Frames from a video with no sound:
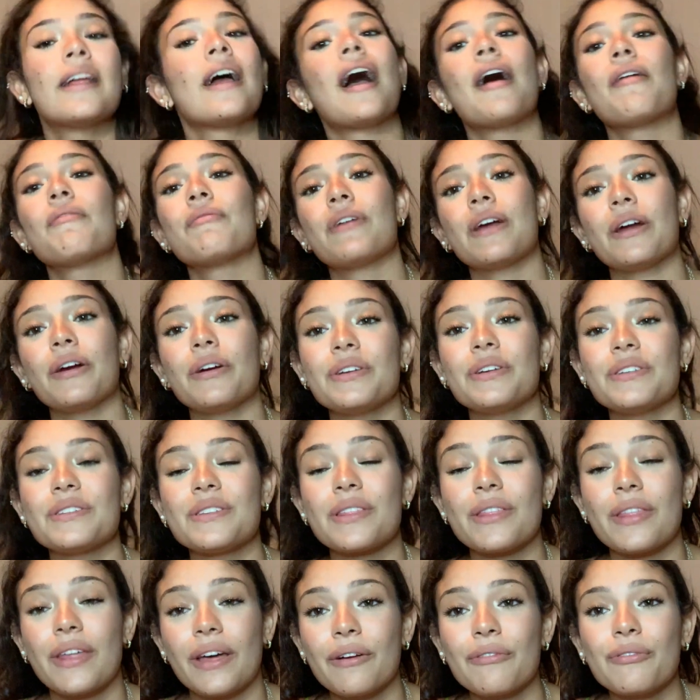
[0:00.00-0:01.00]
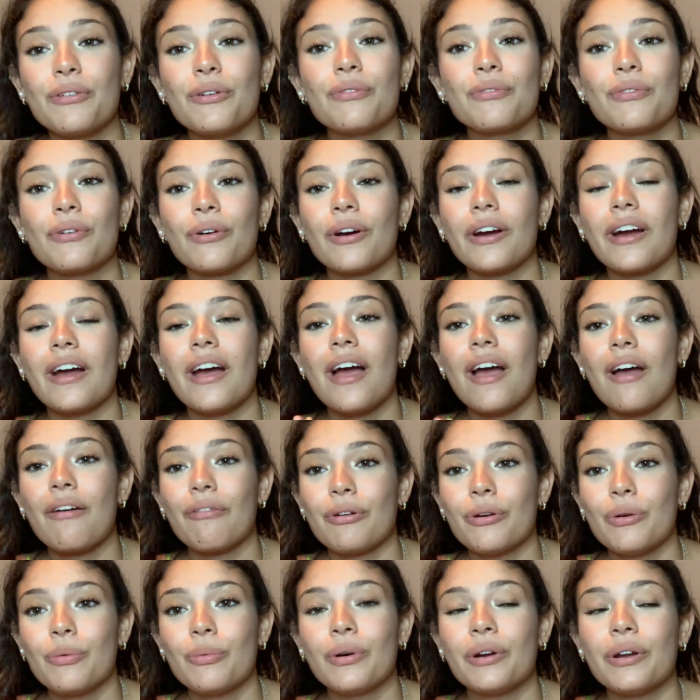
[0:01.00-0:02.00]
I'm very thankful for
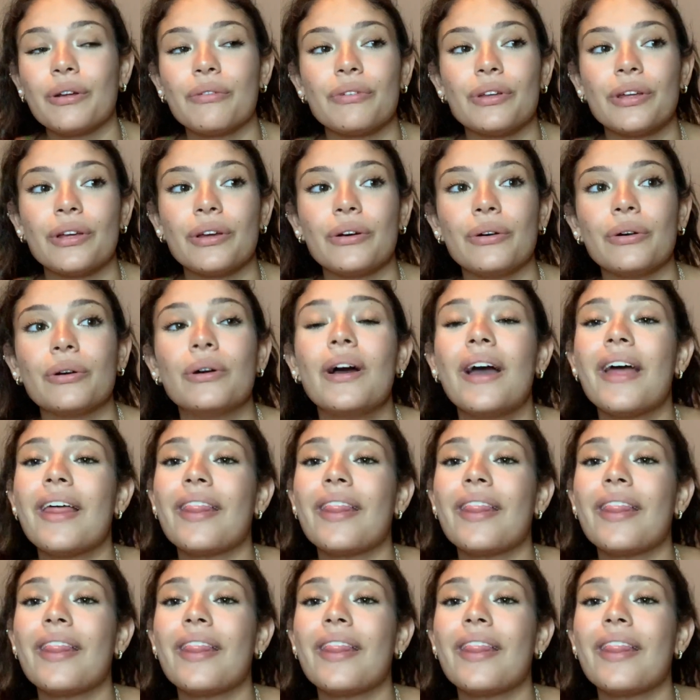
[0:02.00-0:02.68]
every one of you